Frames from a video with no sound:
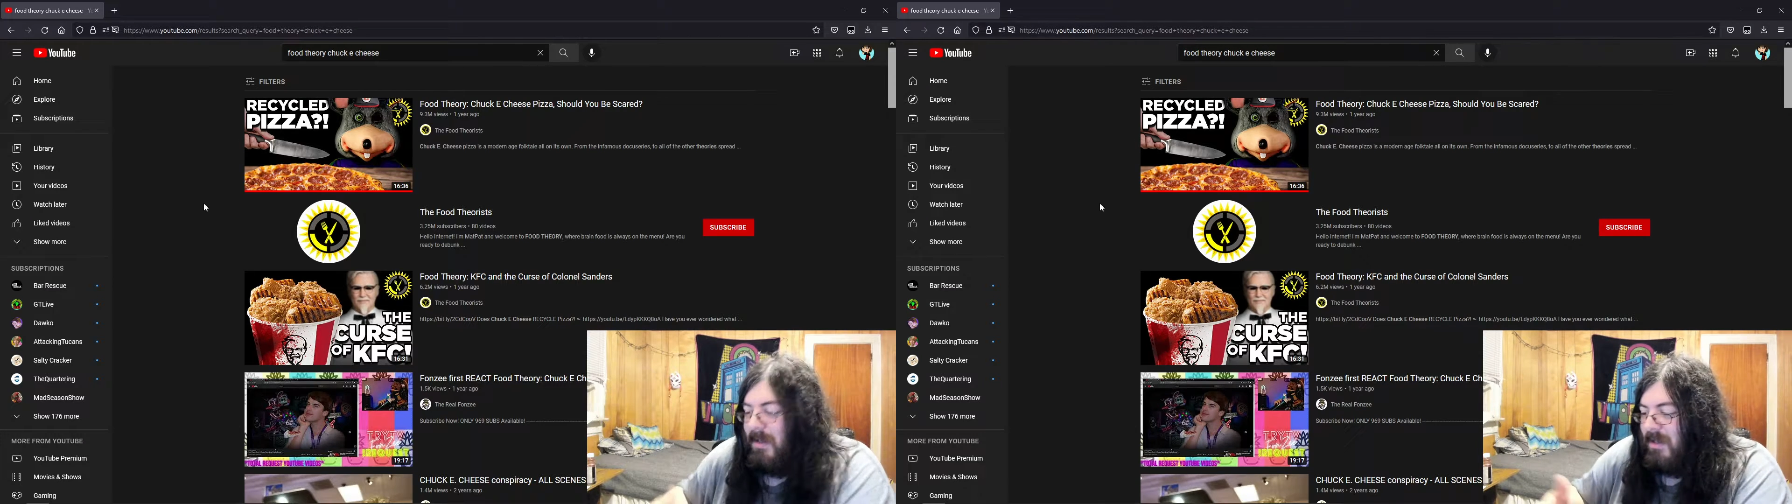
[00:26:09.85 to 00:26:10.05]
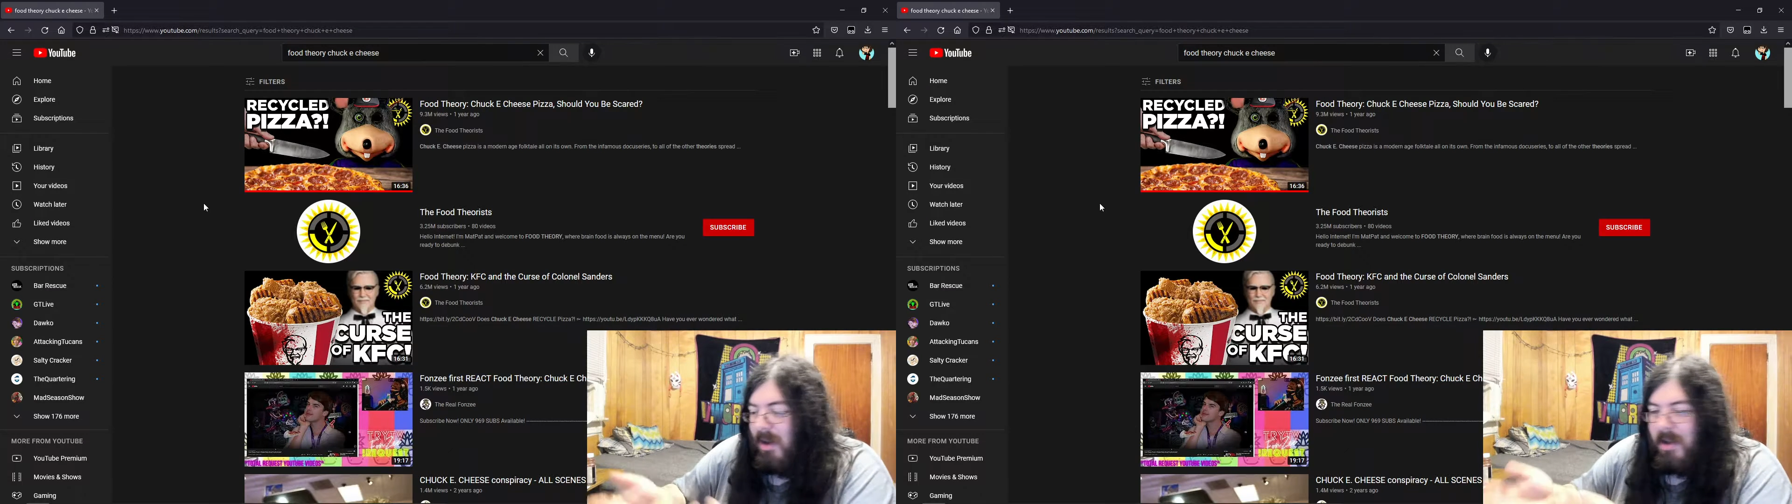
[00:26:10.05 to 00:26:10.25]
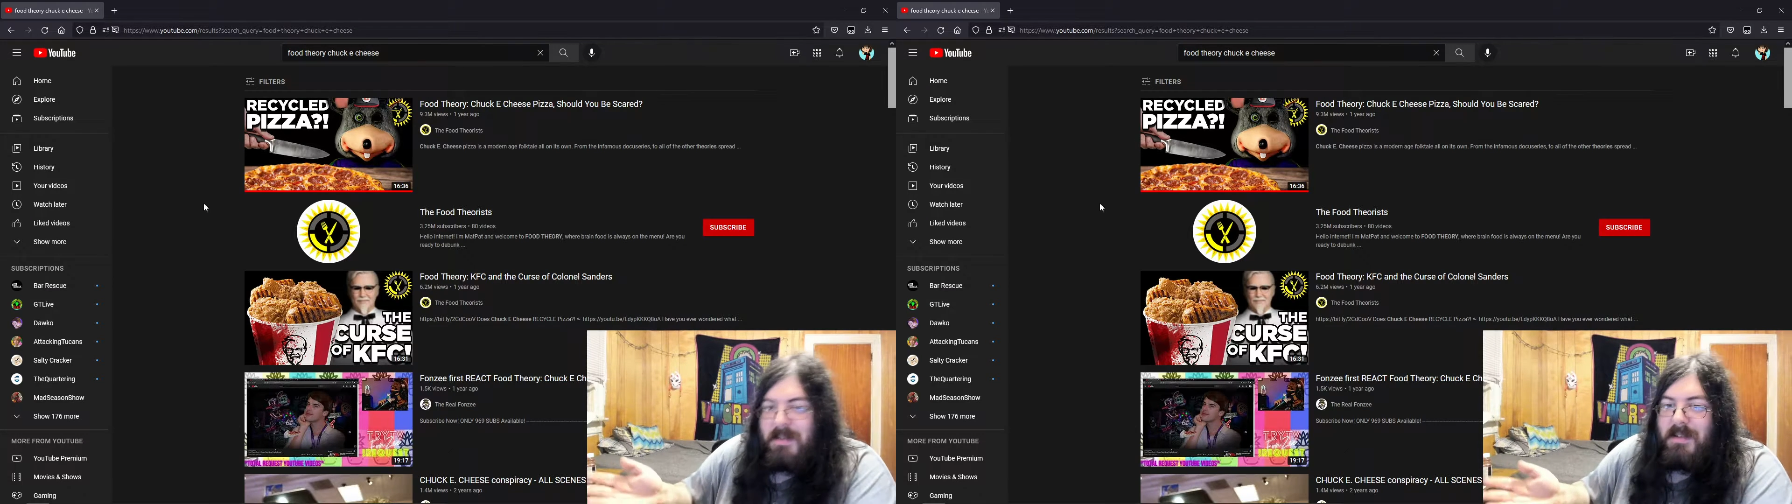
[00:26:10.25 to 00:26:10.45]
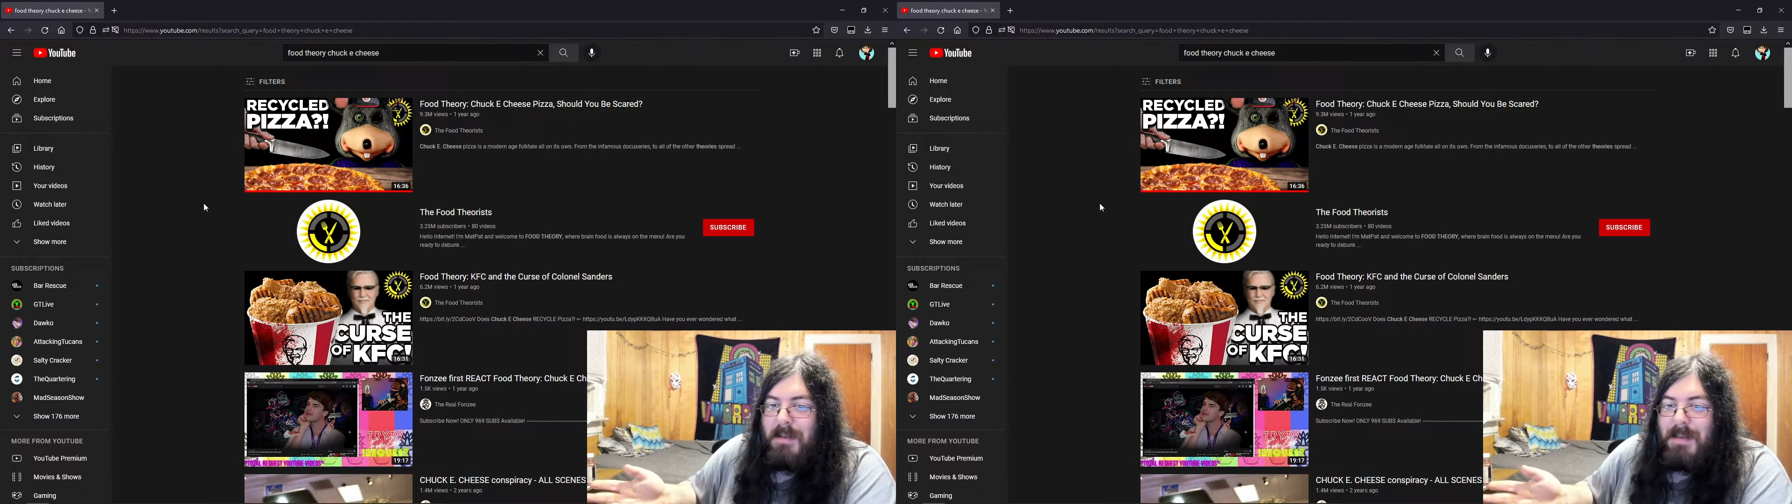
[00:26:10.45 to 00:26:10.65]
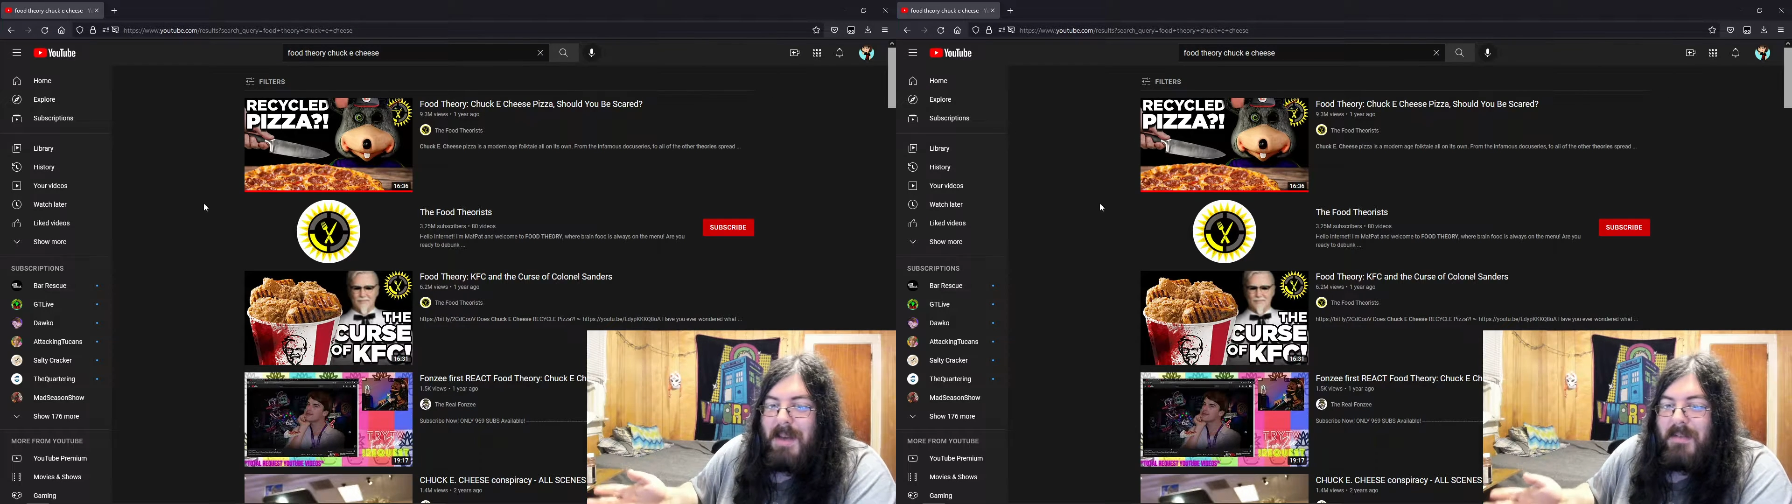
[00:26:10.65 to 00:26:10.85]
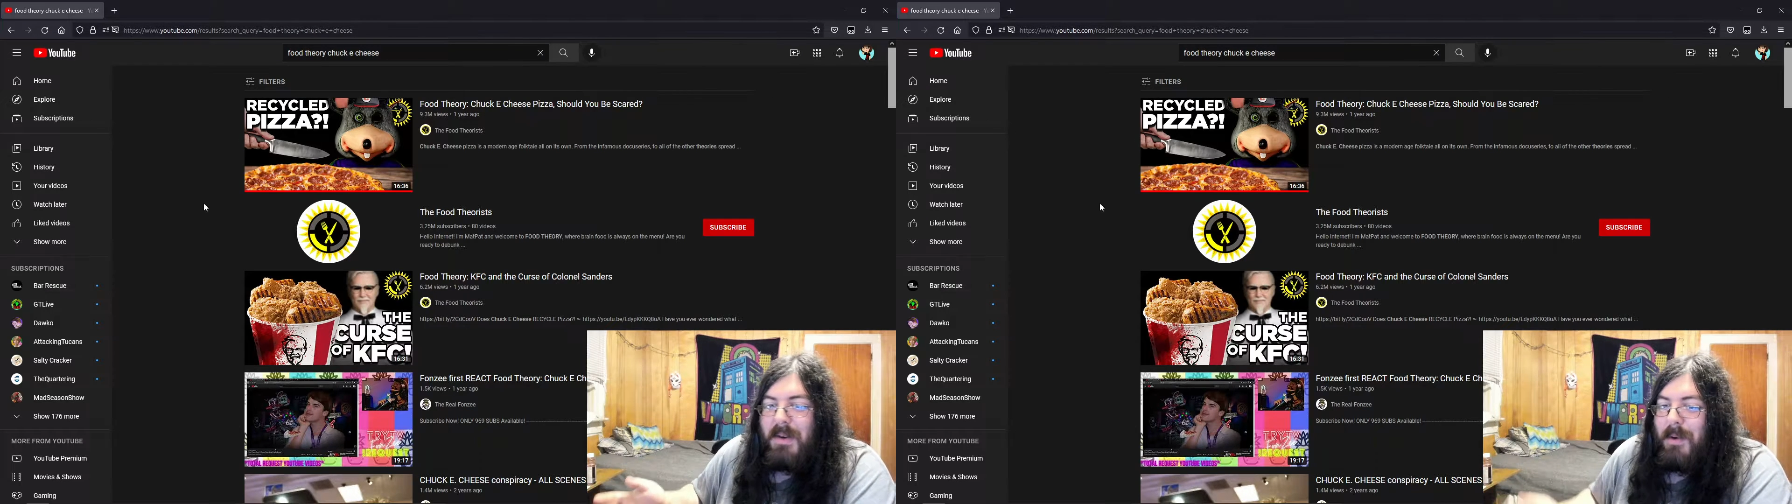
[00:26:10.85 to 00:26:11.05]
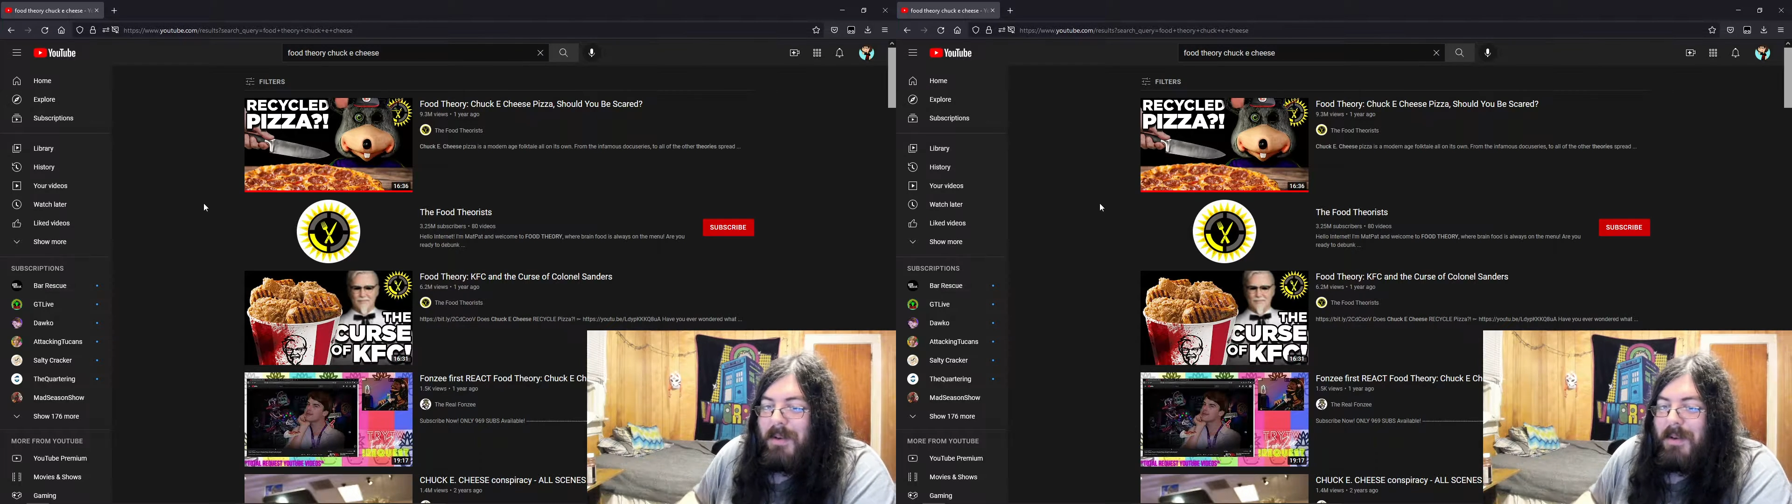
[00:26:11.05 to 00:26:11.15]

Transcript: Sauce is going to be everywhere.